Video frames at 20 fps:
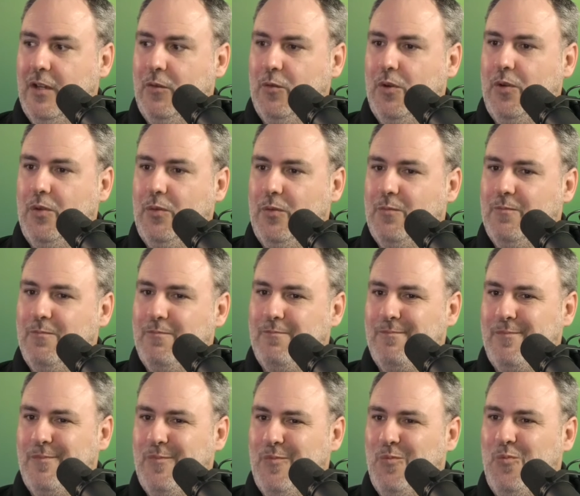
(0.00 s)
Well,
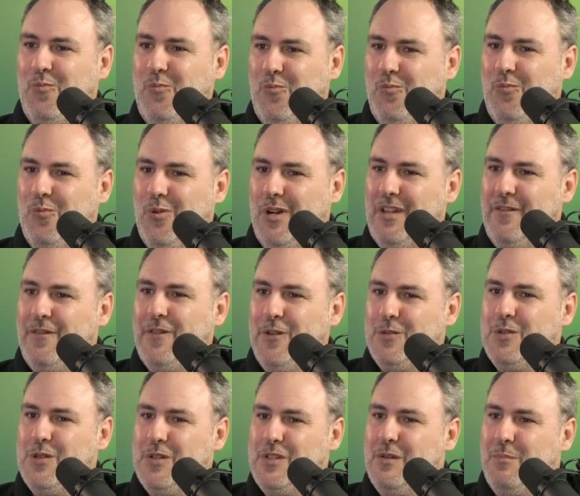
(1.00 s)
what if you're
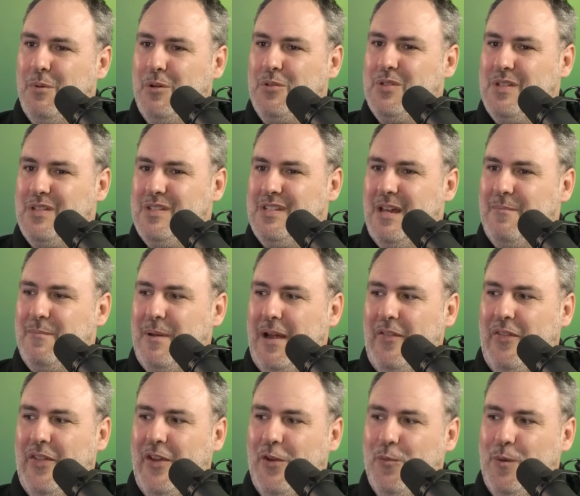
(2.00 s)
just supposed to step
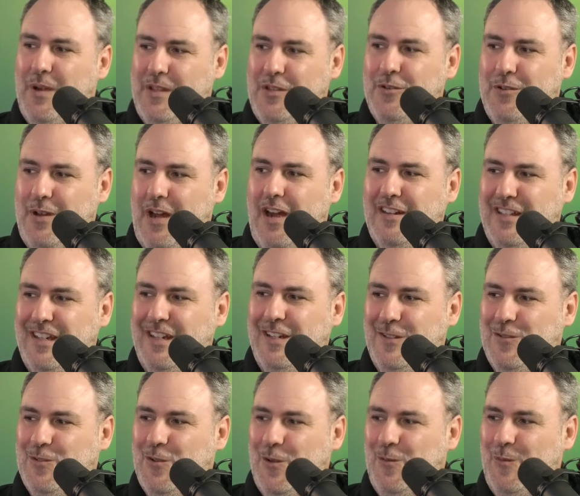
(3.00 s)
out there when you're not in
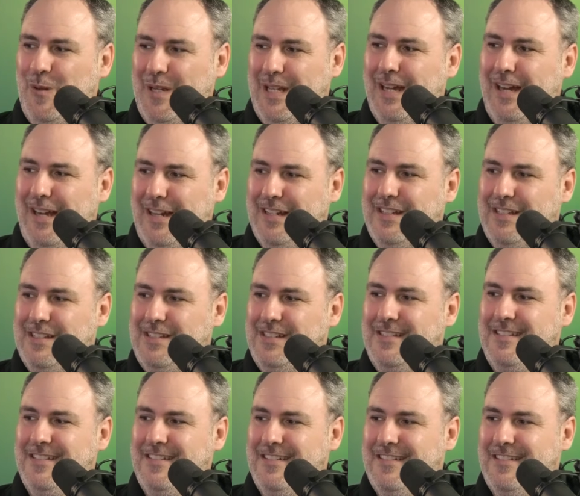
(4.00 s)
control, when God is?